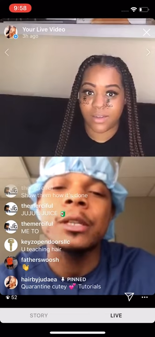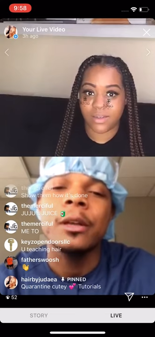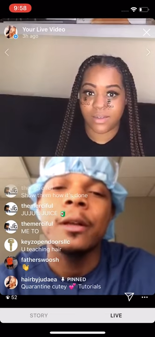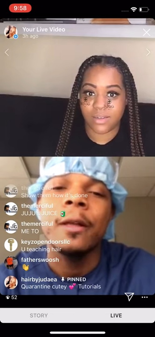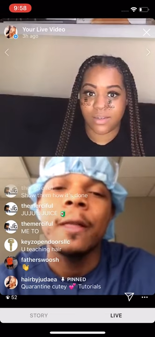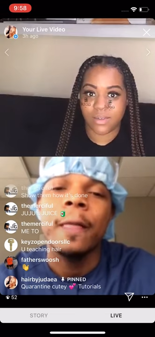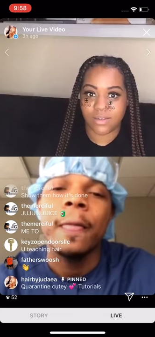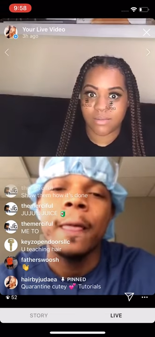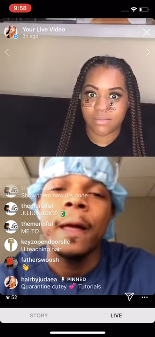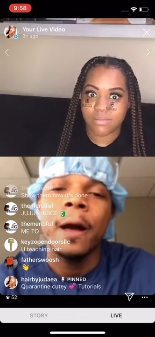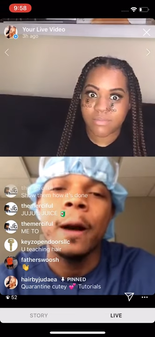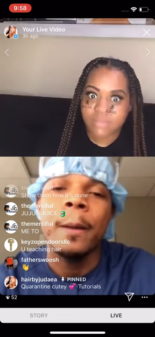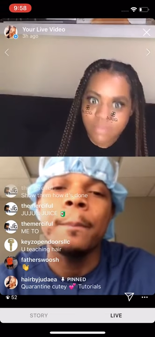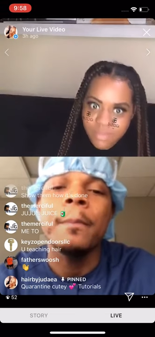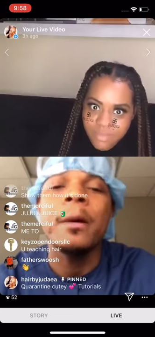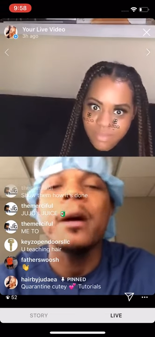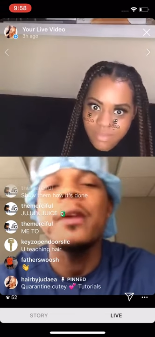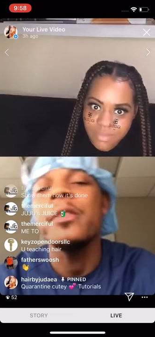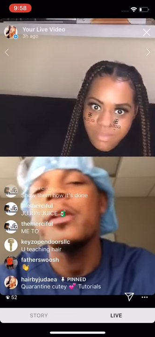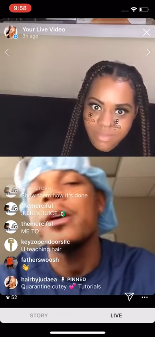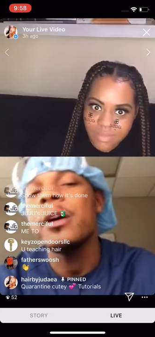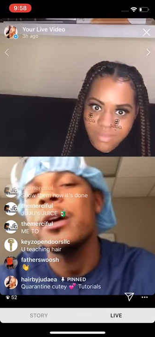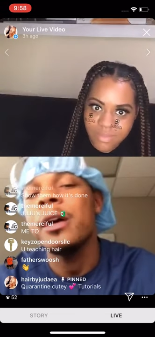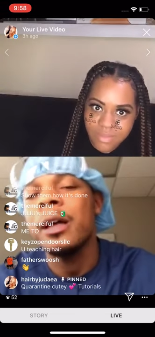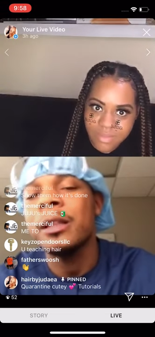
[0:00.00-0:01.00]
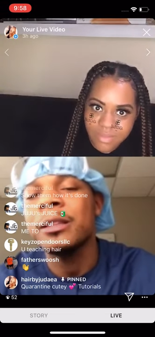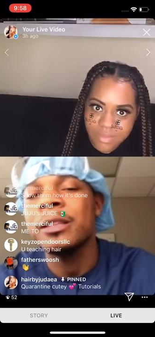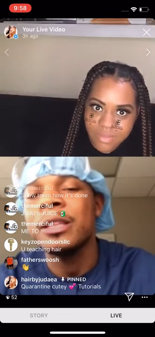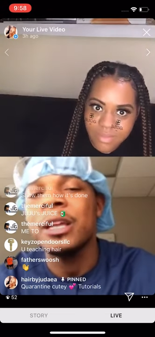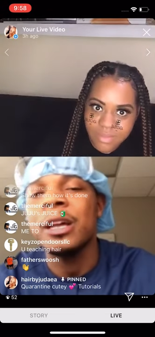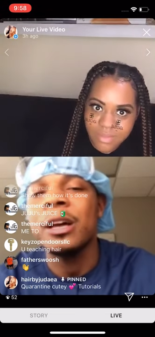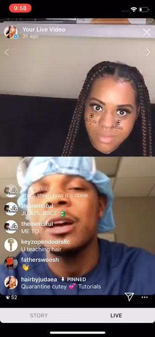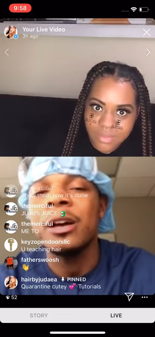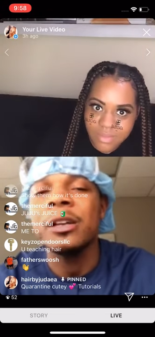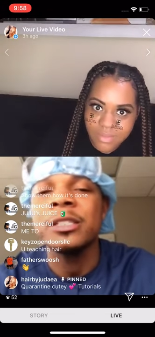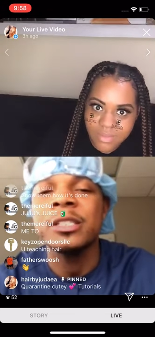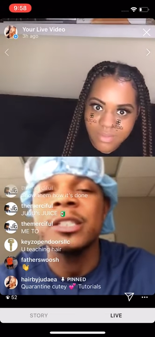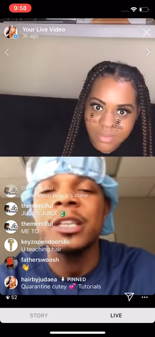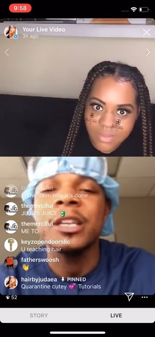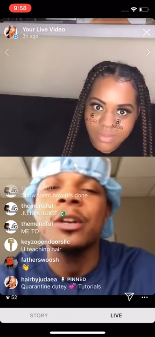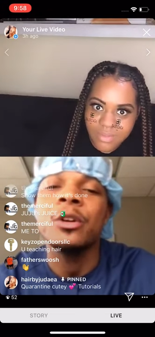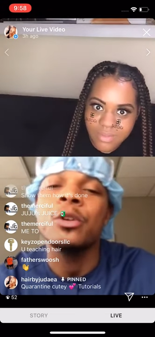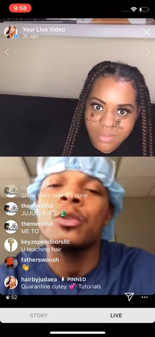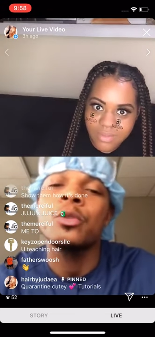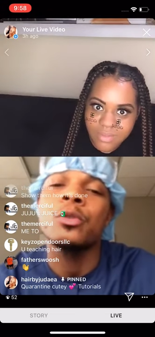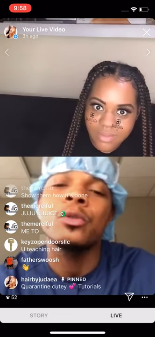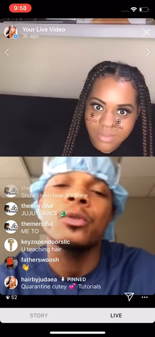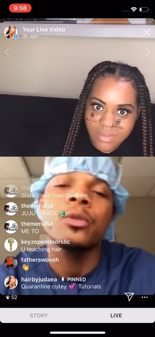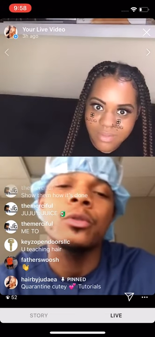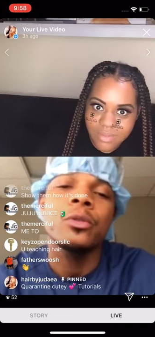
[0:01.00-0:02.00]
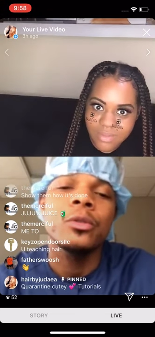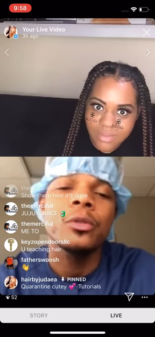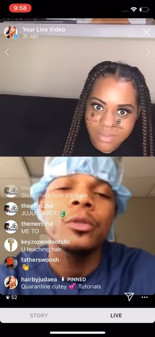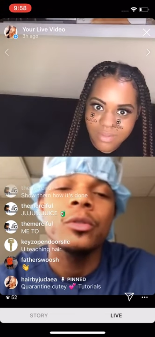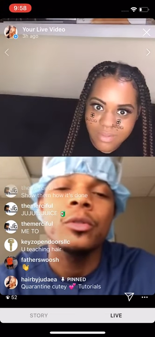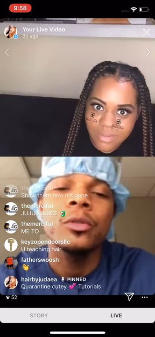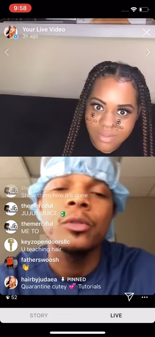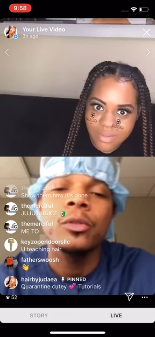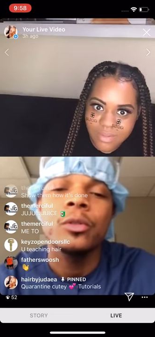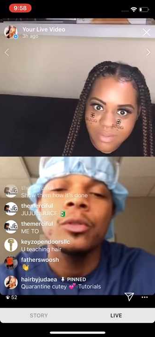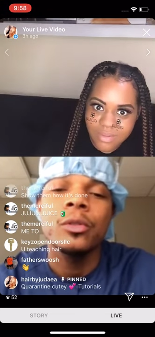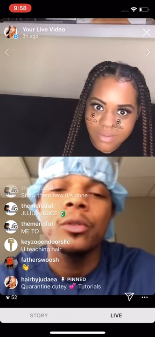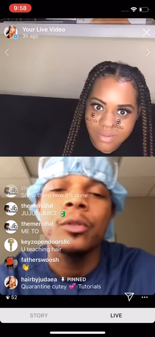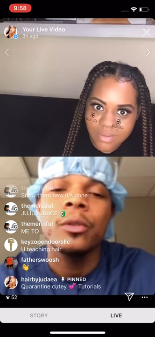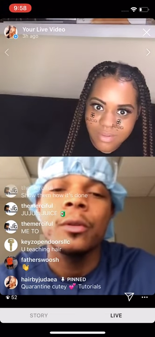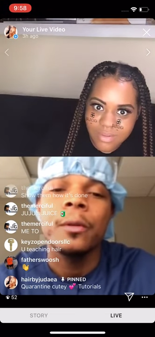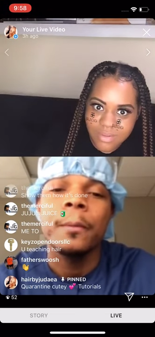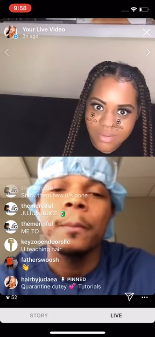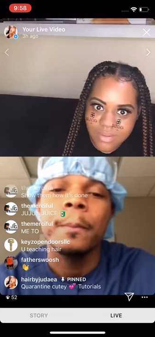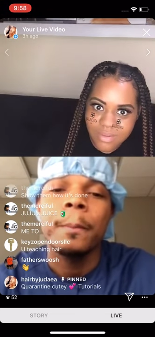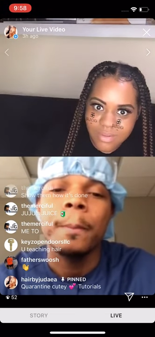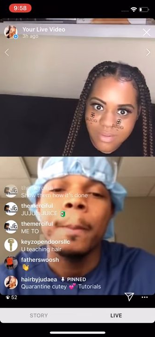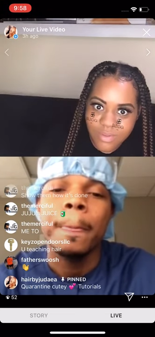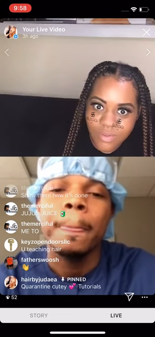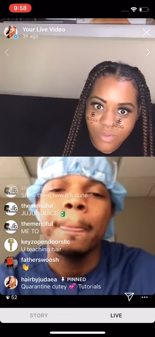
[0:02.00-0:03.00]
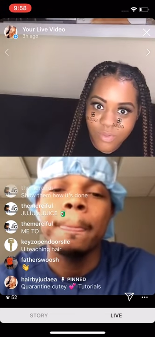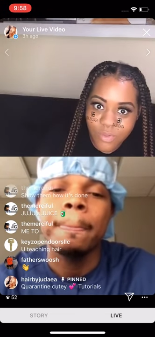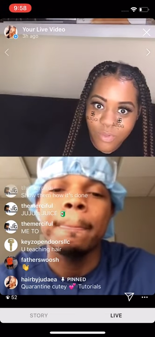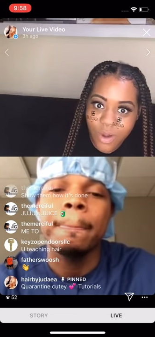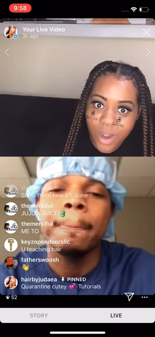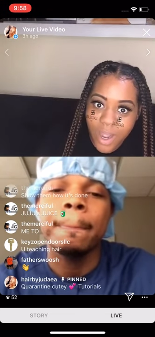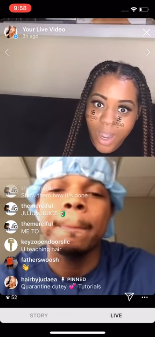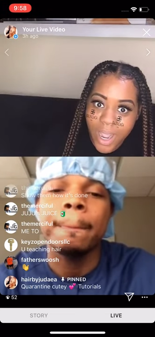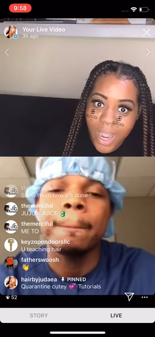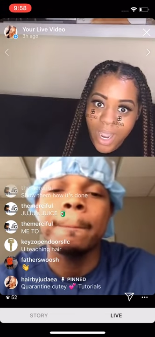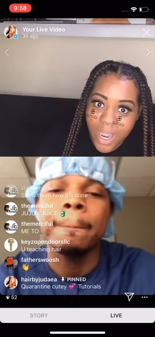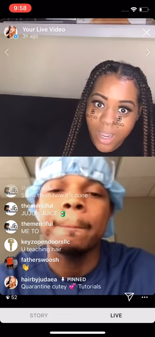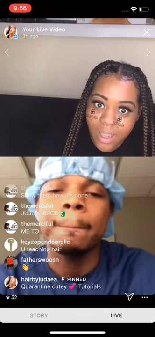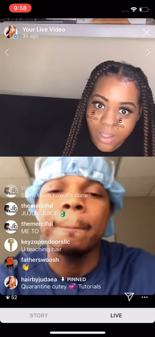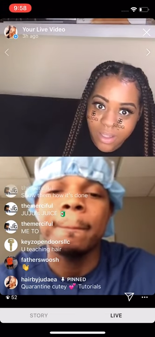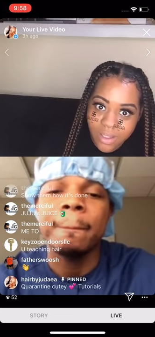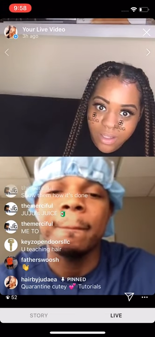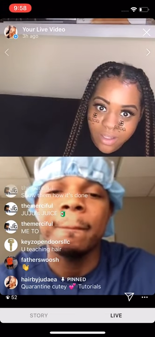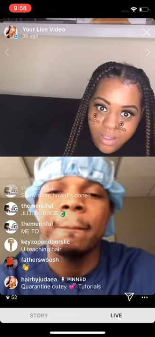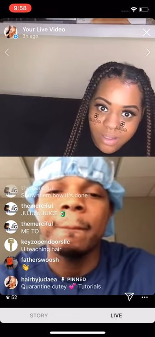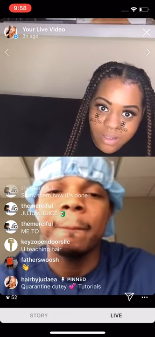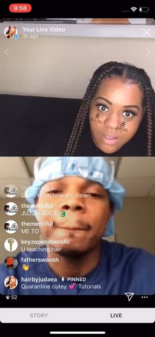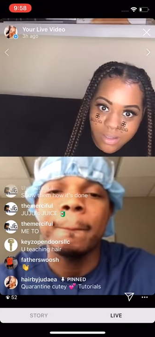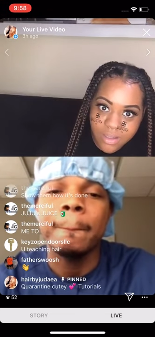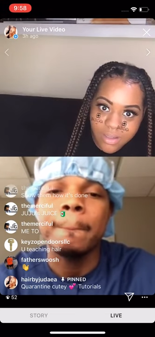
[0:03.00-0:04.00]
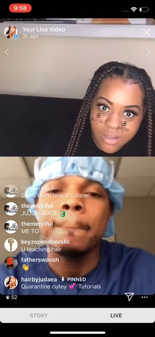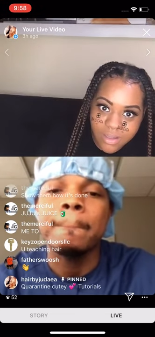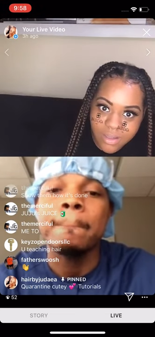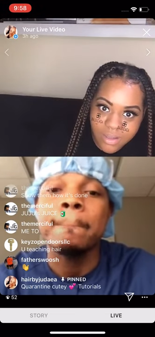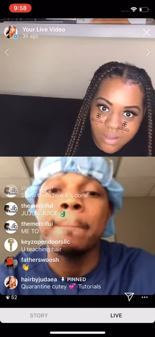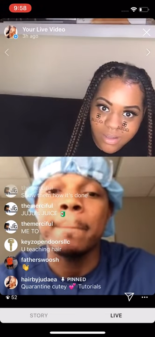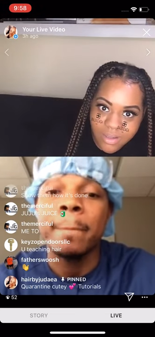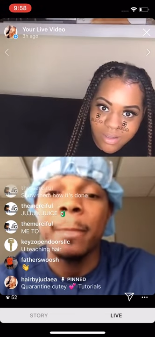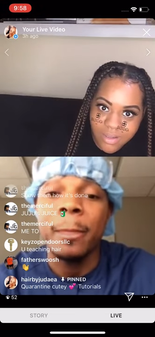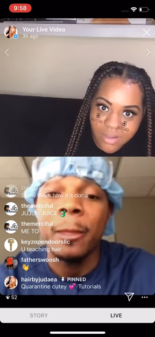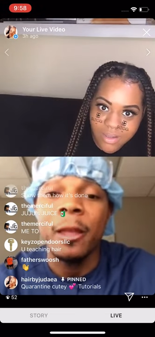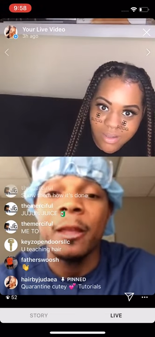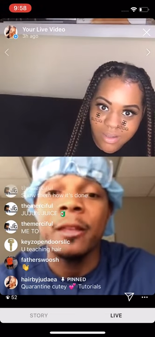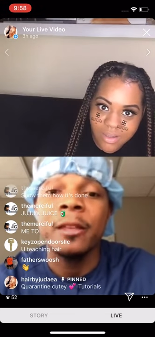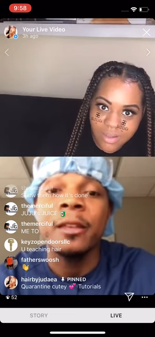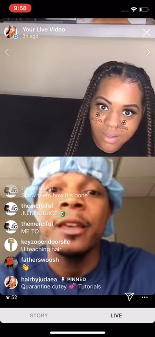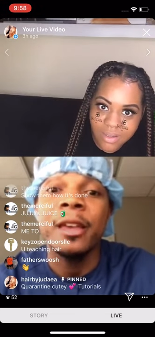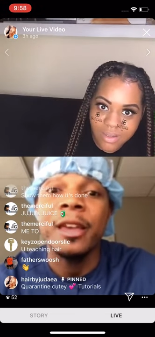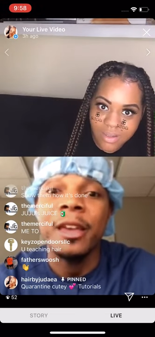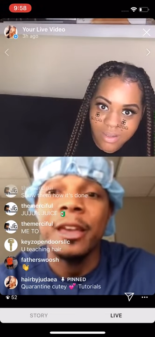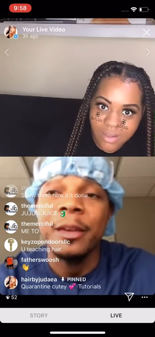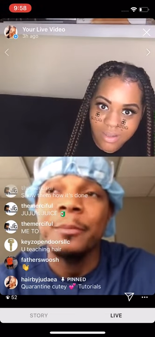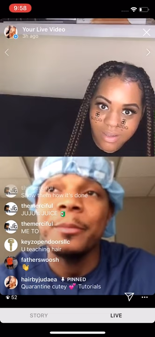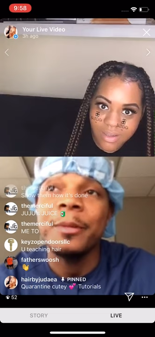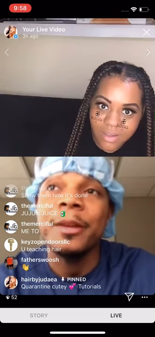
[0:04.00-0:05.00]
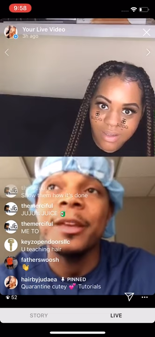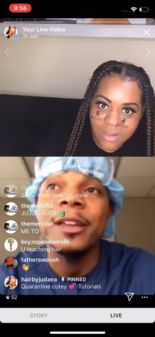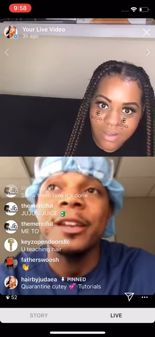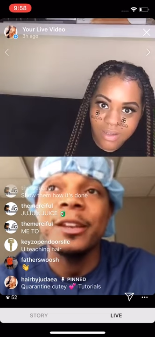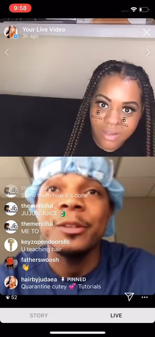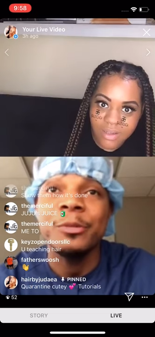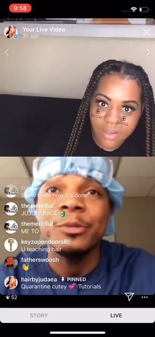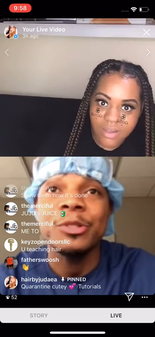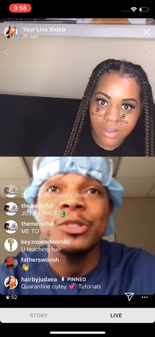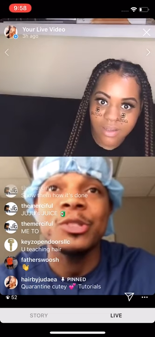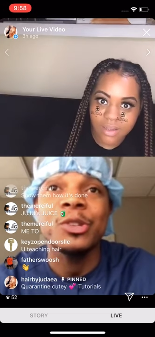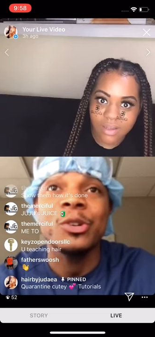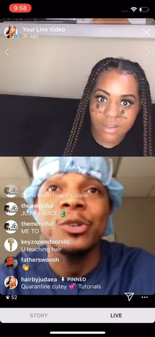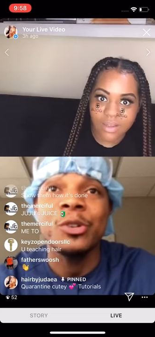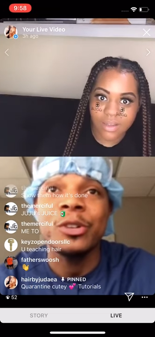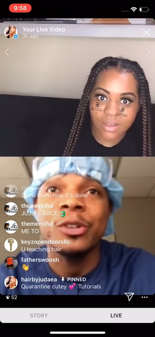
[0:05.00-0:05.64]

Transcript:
Speaker 1: Her mother, I did her single. What? Yeah, man, it was on.